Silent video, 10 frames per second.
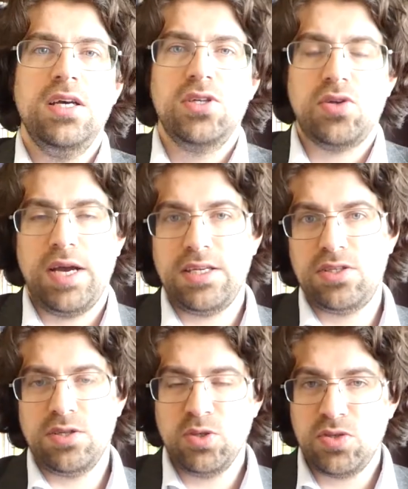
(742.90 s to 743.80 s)
So has
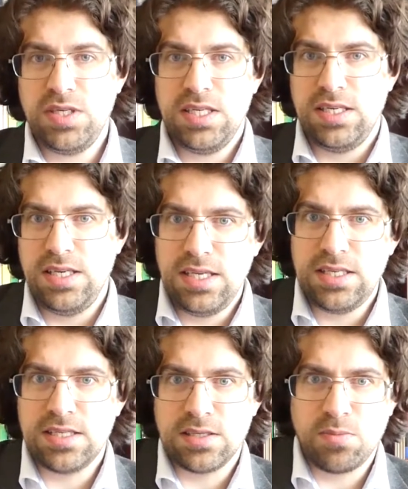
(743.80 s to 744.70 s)
geometry
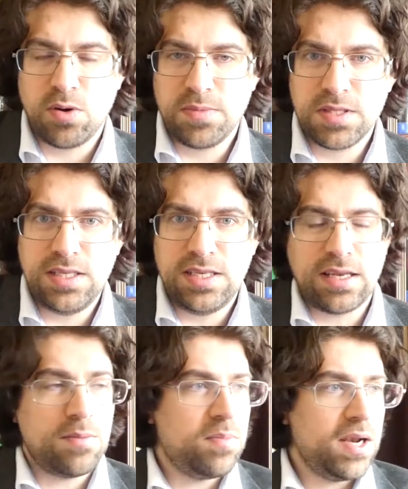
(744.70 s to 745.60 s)
indeed is a property
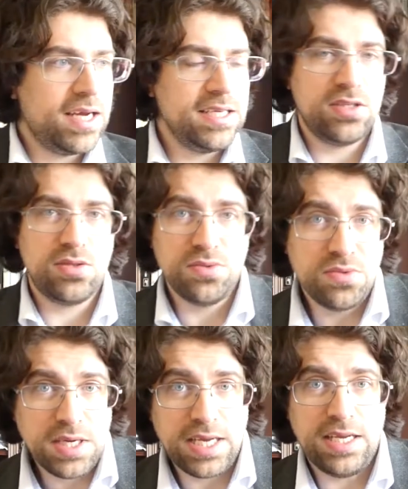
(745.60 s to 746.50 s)
that applies
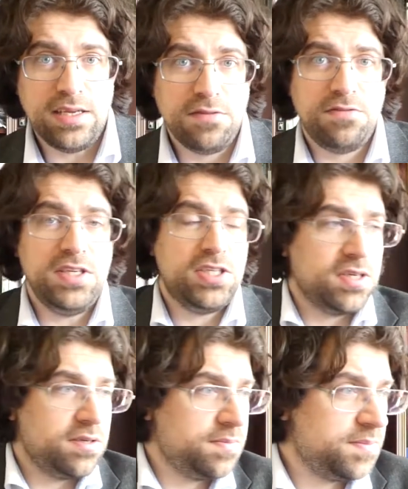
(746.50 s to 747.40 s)
to a feature.